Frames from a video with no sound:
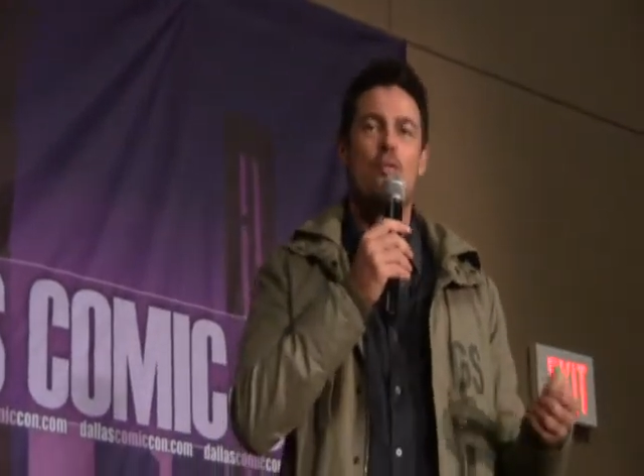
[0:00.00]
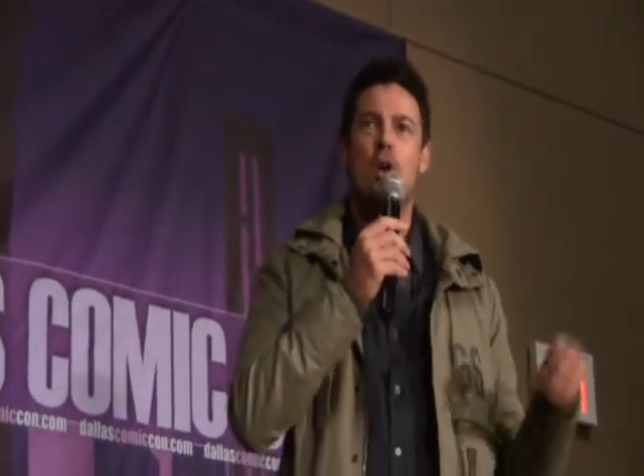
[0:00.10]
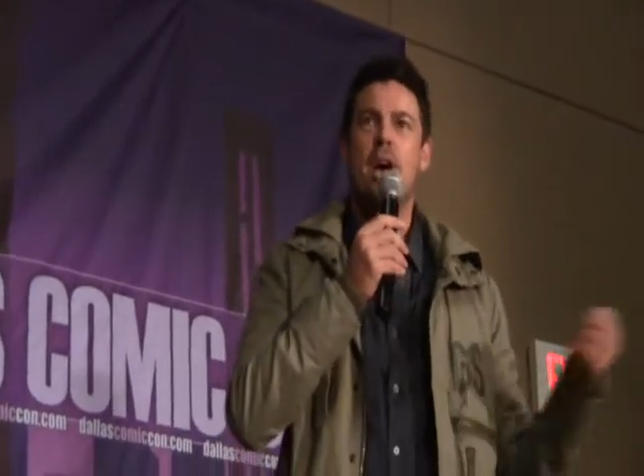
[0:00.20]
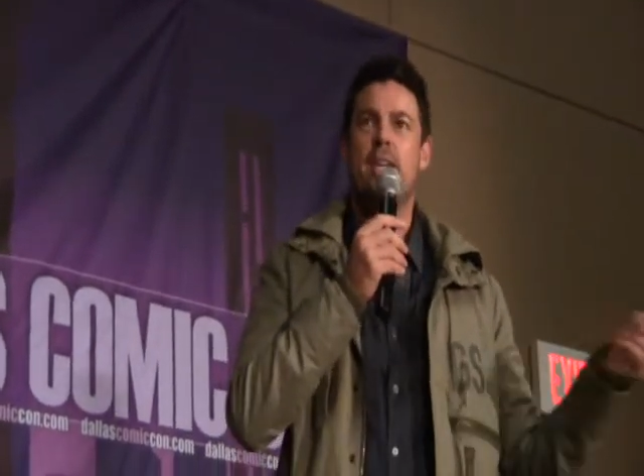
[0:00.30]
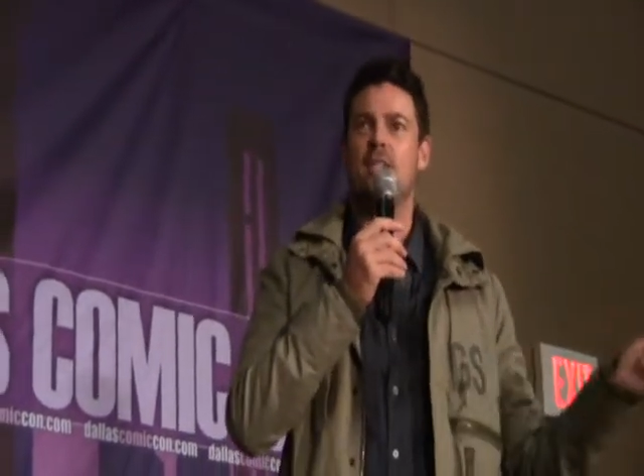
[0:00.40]

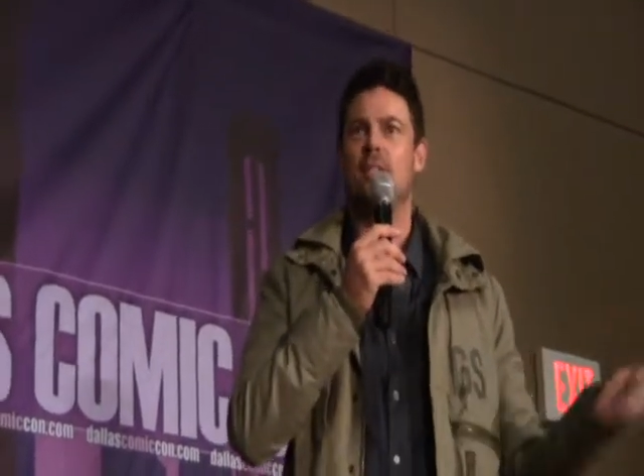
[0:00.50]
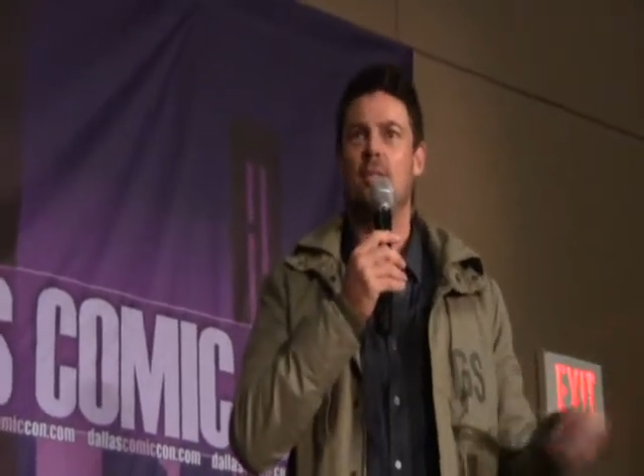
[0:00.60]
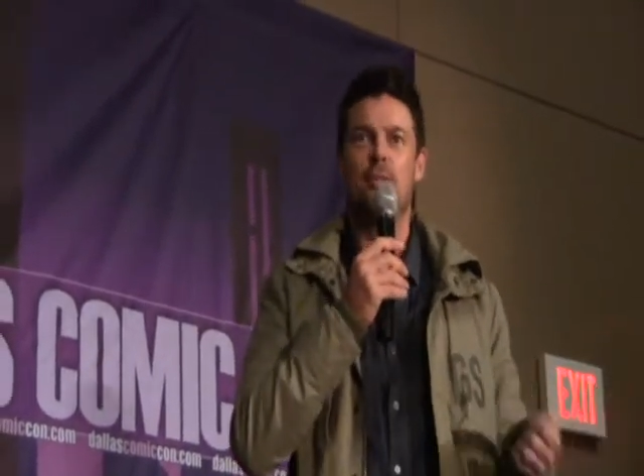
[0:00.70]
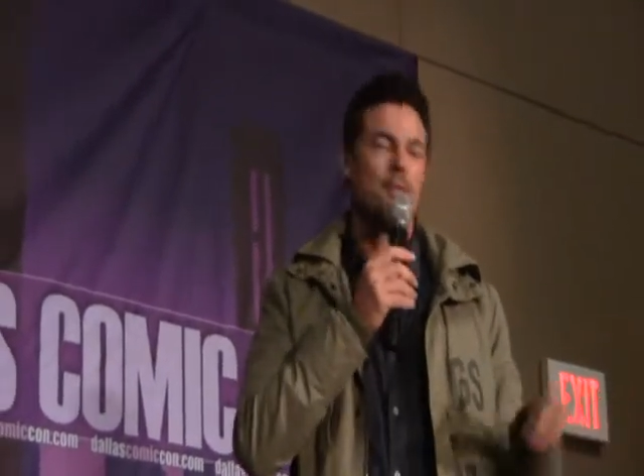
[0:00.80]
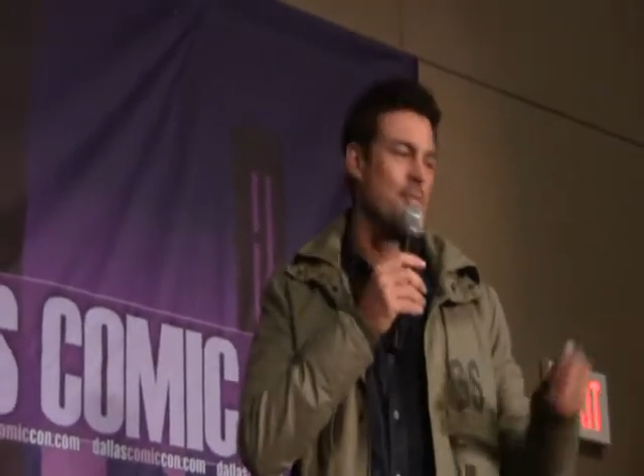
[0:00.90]
rights
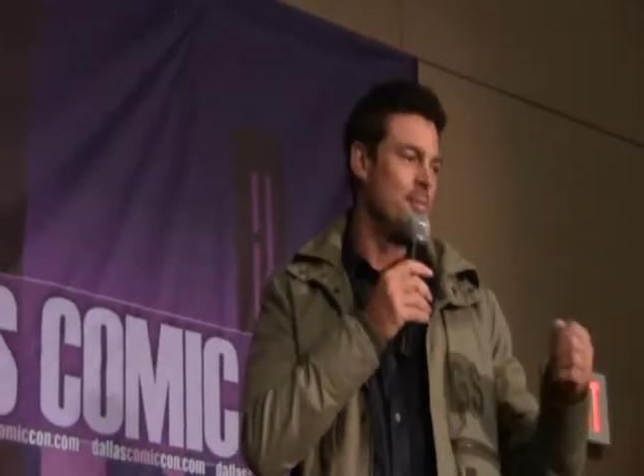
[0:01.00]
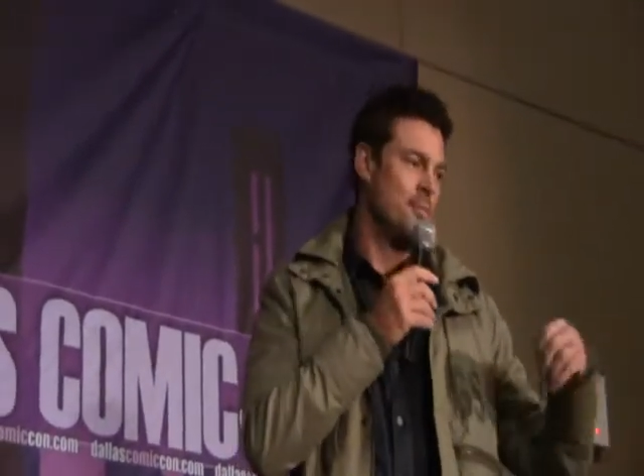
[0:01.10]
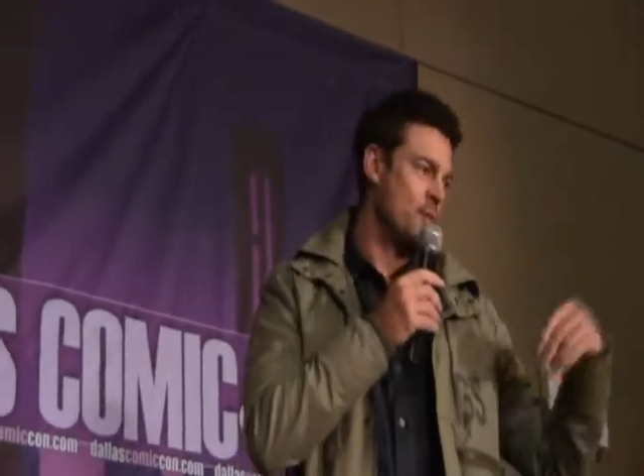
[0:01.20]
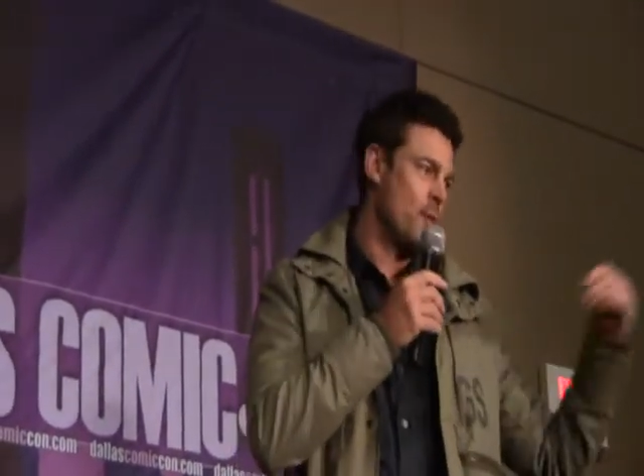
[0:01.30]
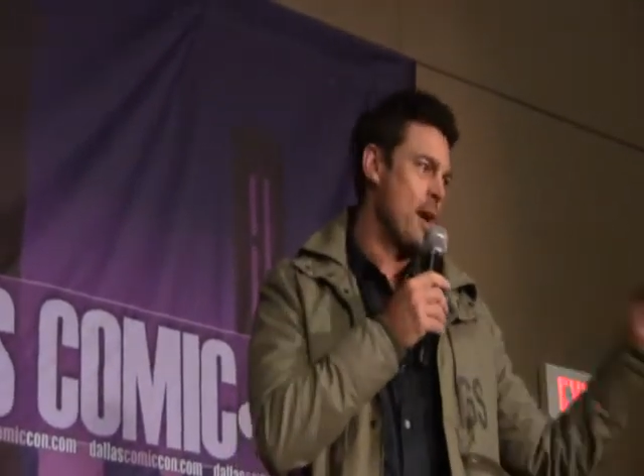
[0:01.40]
to
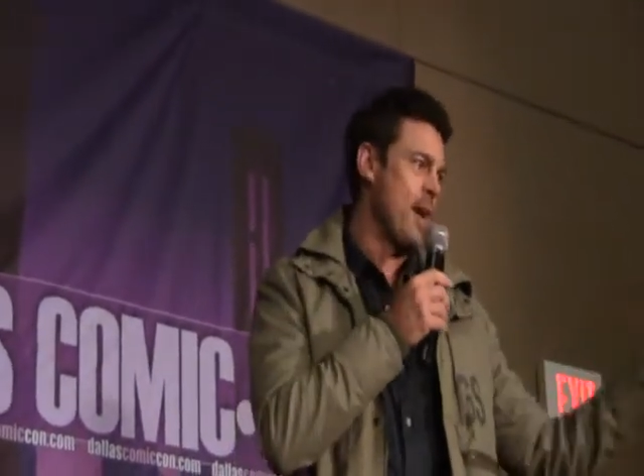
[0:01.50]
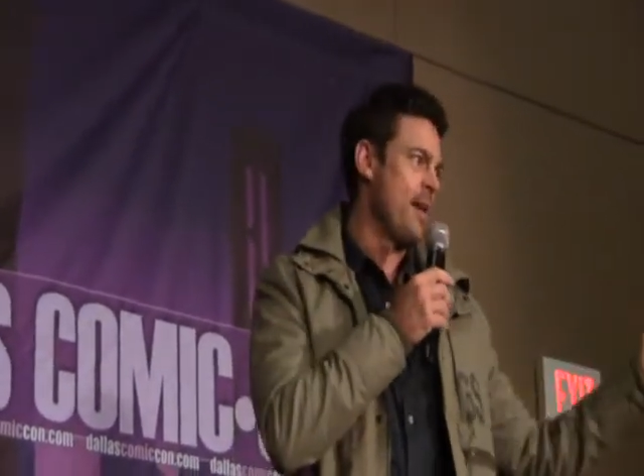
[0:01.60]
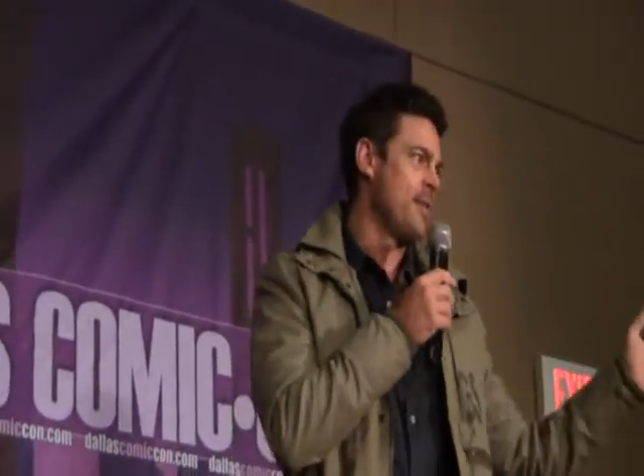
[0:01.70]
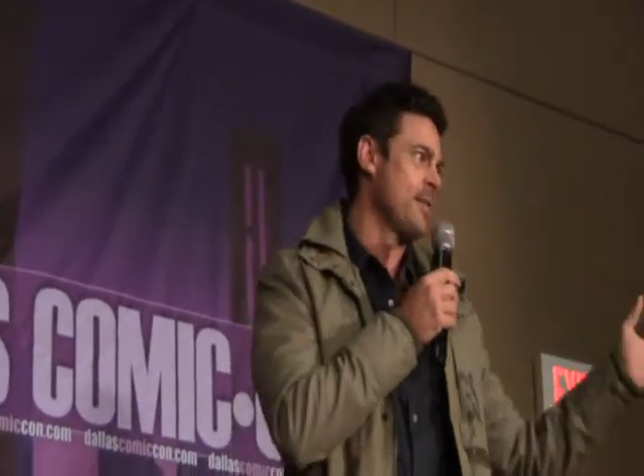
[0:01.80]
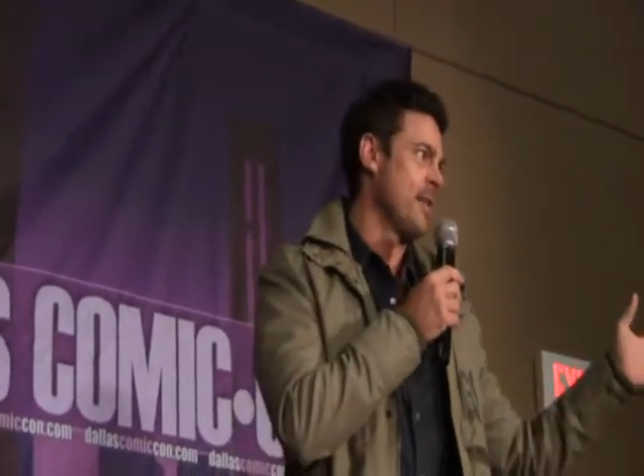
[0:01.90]

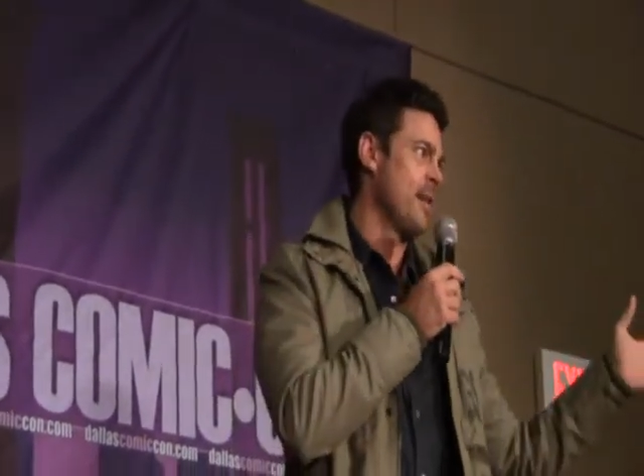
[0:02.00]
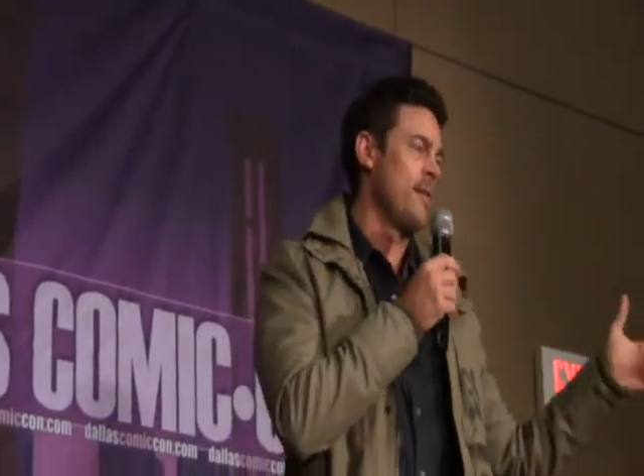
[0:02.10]
NORAD